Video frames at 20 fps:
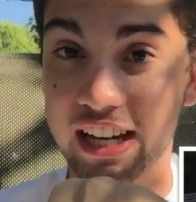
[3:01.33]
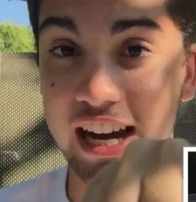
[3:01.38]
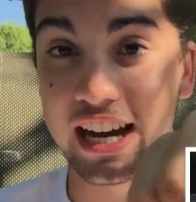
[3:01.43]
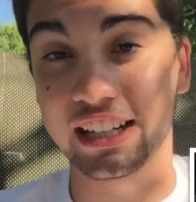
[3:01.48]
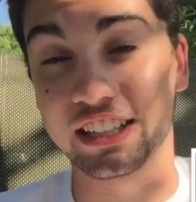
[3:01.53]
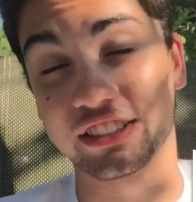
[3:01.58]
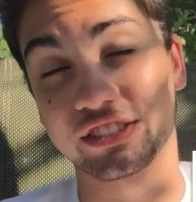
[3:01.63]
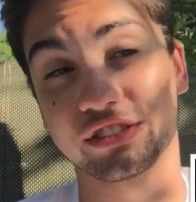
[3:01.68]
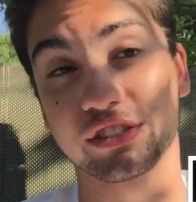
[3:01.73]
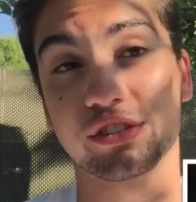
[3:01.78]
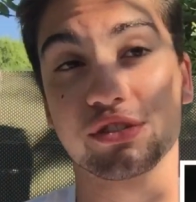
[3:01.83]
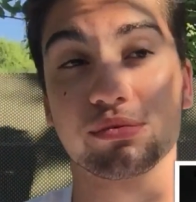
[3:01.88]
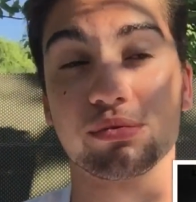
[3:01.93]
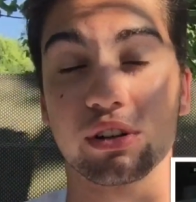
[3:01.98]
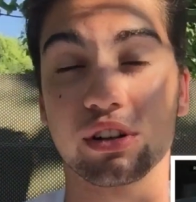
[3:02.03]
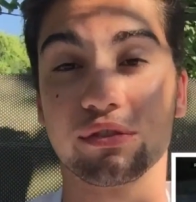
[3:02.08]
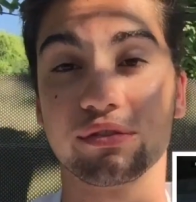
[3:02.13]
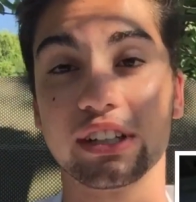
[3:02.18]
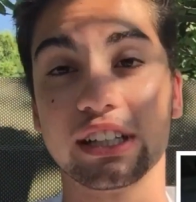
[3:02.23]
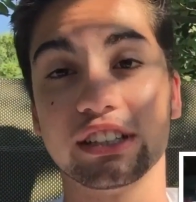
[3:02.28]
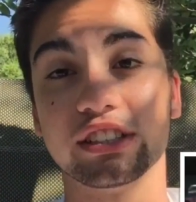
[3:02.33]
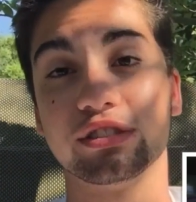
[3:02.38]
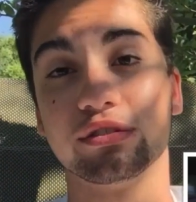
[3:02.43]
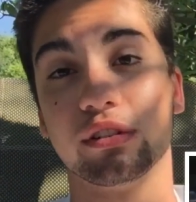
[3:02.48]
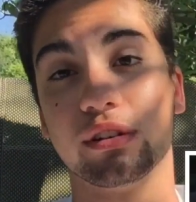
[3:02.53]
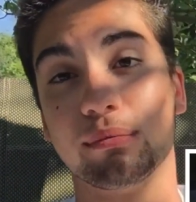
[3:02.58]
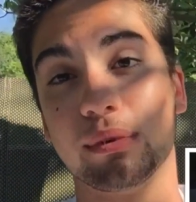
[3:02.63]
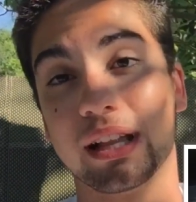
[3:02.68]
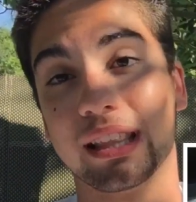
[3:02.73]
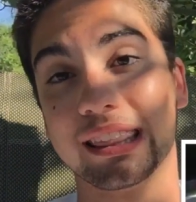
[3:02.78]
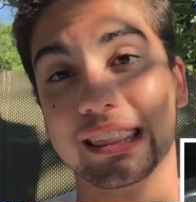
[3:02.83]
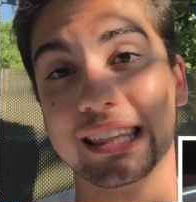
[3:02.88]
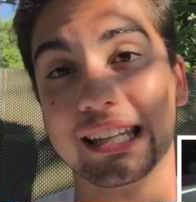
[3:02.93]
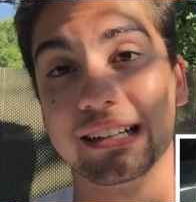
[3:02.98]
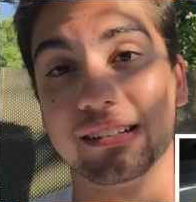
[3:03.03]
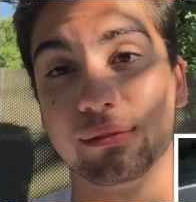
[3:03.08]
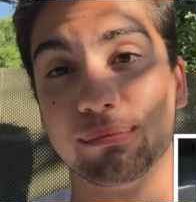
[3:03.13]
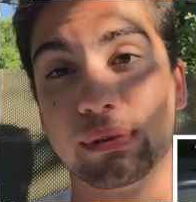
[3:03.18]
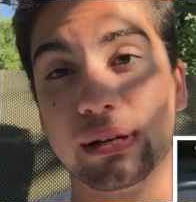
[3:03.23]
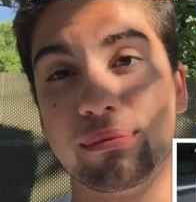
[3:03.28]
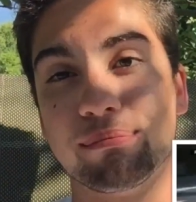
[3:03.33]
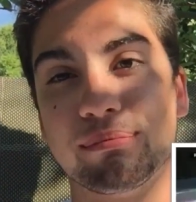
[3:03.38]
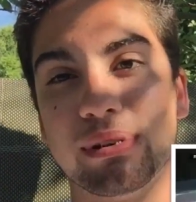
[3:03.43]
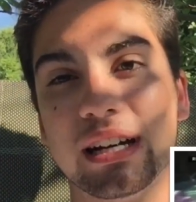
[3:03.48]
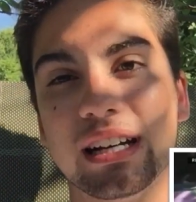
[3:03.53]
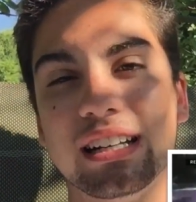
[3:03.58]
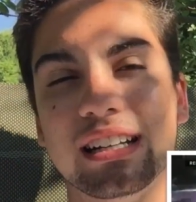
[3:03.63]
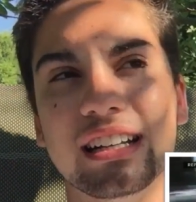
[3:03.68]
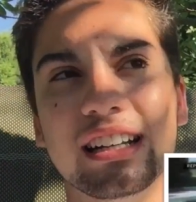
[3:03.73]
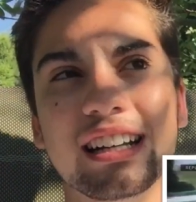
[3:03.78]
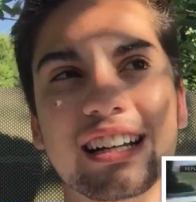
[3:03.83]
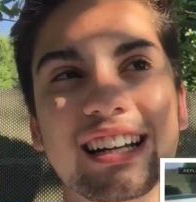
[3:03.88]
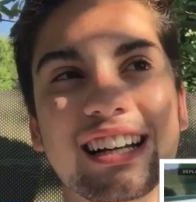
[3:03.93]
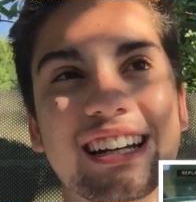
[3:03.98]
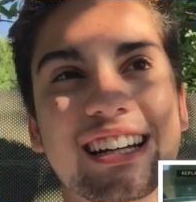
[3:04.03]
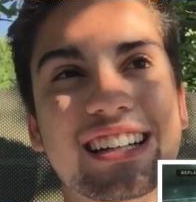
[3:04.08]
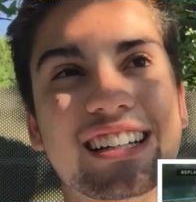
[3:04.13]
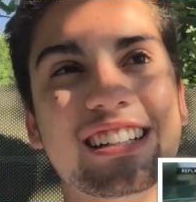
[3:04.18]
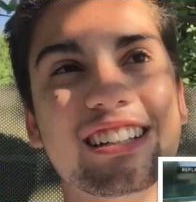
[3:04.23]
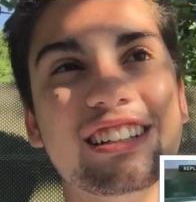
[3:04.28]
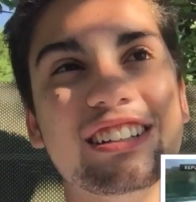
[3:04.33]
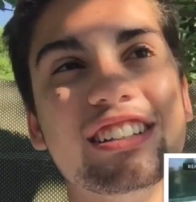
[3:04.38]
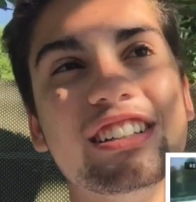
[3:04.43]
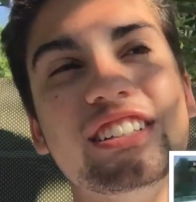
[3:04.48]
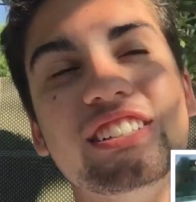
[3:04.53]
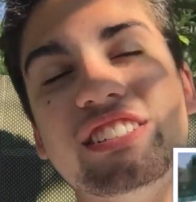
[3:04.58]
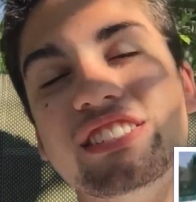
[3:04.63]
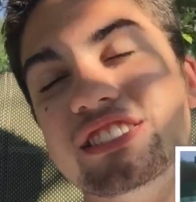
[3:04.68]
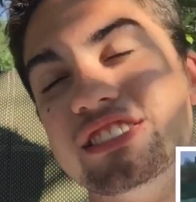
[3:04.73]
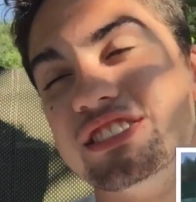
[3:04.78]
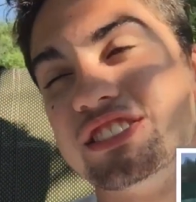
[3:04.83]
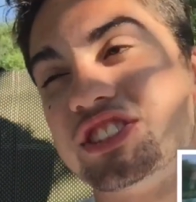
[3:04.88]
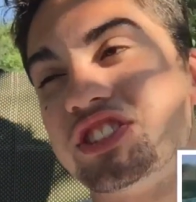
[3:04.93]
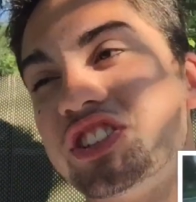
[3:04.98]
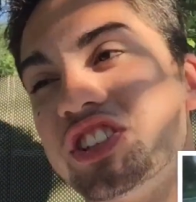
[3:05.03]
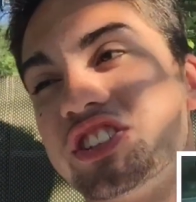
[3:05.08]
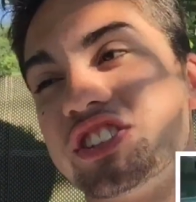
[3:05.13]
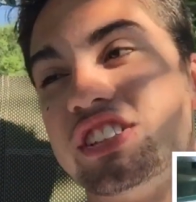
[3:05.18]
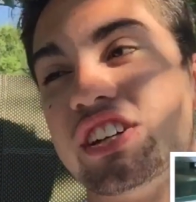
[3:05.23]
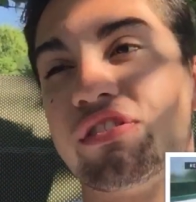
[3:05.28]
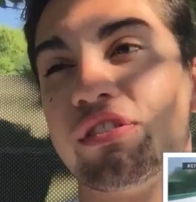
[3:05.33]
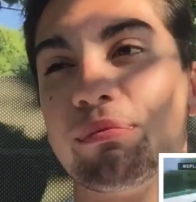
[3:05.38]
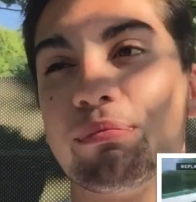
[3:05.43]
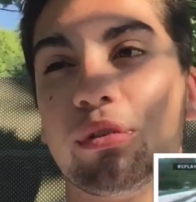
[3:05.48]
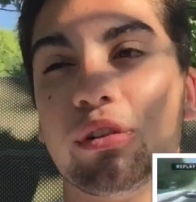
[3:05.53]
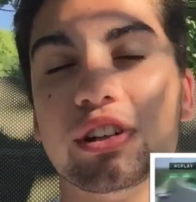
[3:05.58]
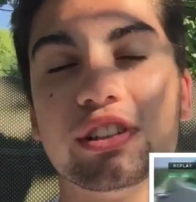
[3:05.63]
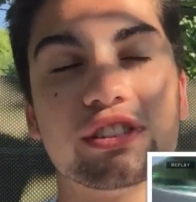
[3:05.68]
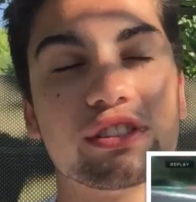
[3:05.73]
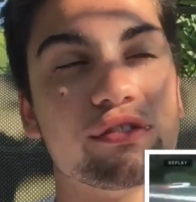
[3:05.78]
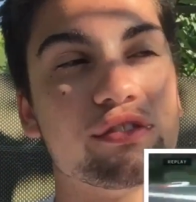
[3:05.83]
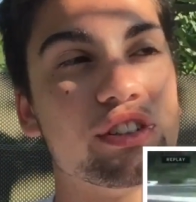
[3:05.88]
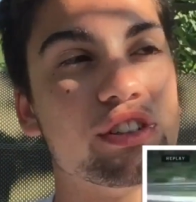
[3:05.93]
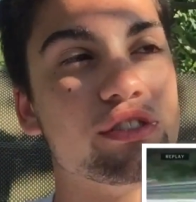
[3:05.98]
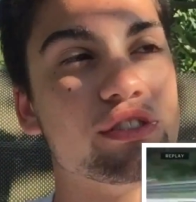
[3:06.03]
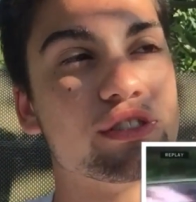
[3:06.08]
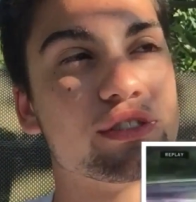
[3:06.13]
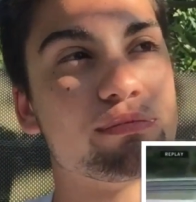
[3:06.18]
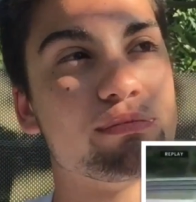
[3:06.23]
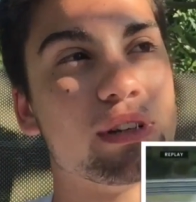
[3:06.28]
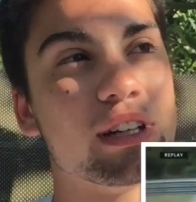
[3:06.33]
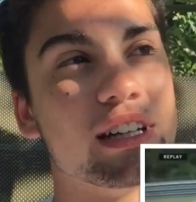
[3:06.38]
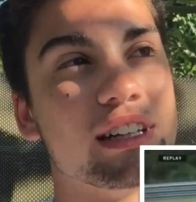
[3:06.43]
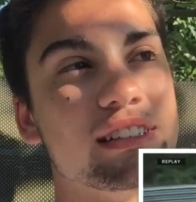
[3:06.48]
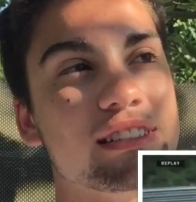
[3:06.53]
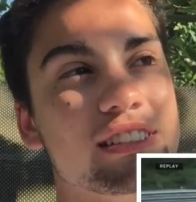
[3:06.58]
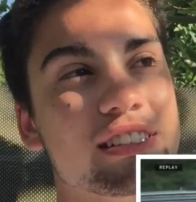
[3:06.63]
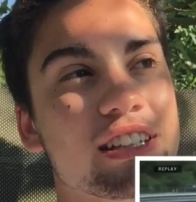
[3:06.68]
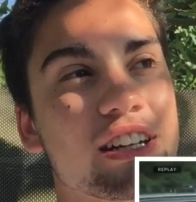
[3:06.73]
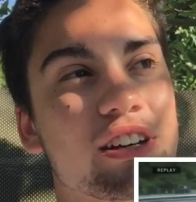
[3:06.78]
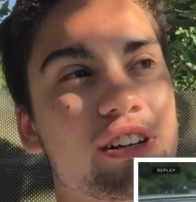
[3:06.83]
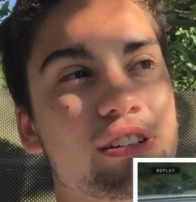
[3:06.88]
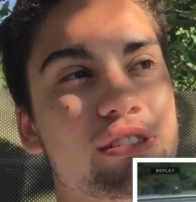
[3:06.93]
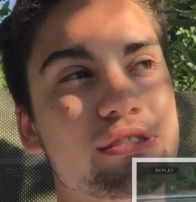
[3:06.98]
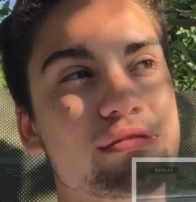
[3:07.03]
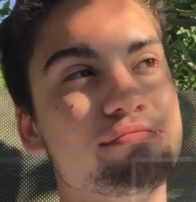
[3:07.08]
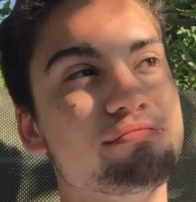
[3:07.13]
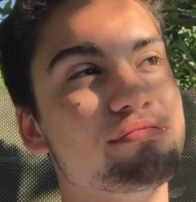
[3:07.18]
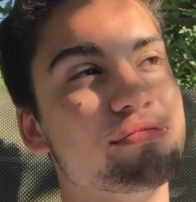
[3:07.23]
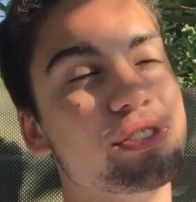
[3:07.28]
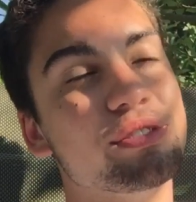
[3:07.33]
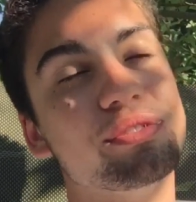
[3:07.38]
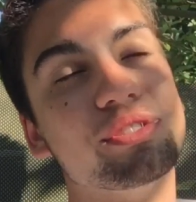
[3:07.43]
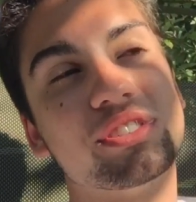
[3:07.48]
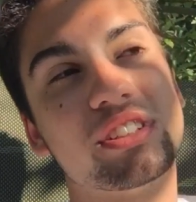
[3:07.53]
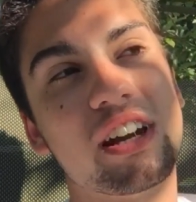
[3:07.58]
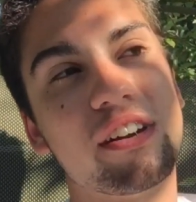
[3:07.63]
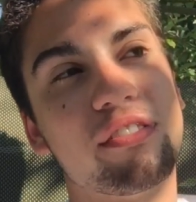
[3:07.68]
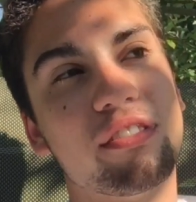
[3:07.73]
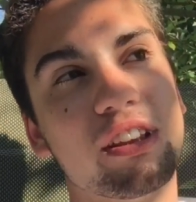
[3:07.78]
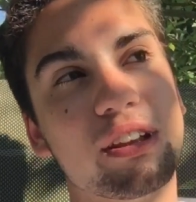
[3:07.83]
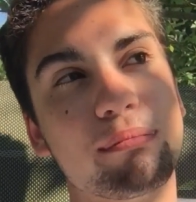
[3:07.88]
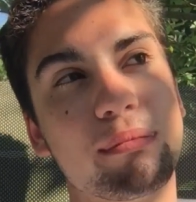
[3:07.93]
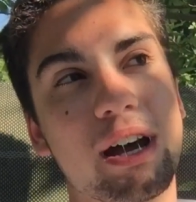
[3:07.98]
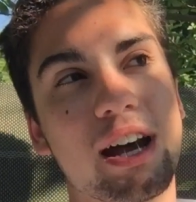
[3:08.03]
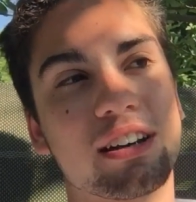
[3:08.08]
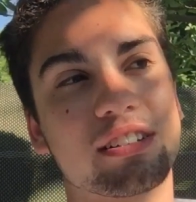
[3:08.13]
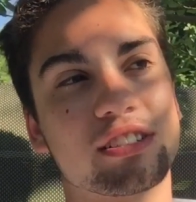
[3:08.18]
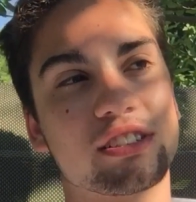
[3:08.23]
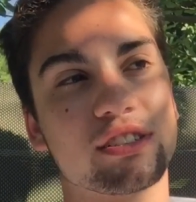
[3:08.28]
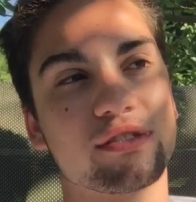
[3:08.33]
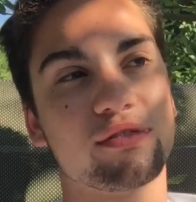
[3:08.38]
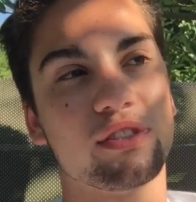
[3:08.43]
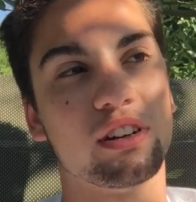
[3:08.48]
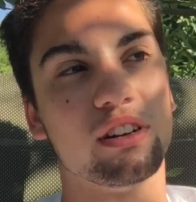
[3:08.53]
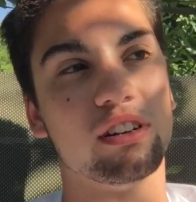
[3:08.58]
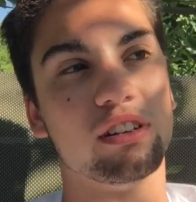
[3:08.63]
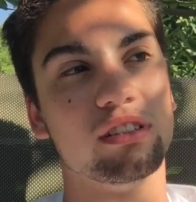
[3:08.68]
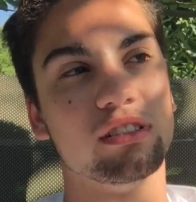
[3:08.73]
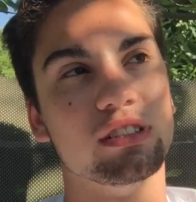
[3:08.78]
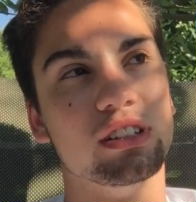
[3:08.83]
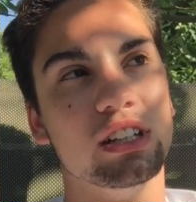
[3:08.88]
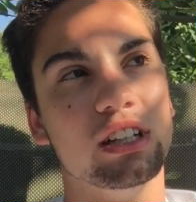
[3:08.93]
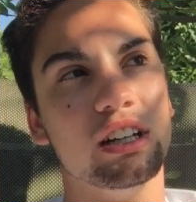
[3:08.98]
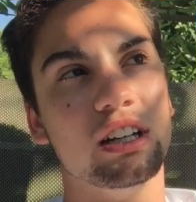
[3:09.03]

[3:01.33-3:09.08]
kind of swerved into him a little bit. But it's just different points of views. But, you know, it was definitely Max's fault.